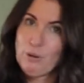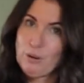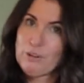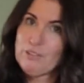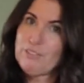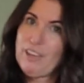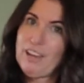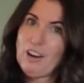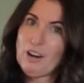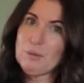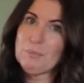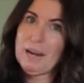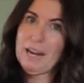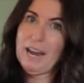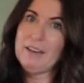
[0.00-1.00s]
course they are
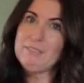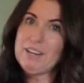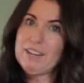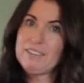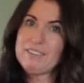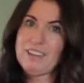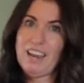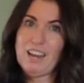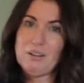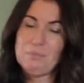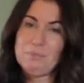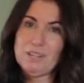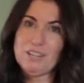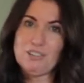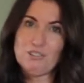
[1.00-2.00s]
my heaviest and
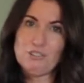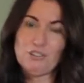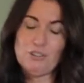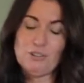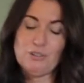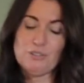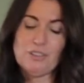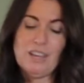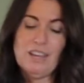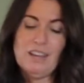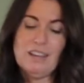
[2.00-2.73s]
biggest shoes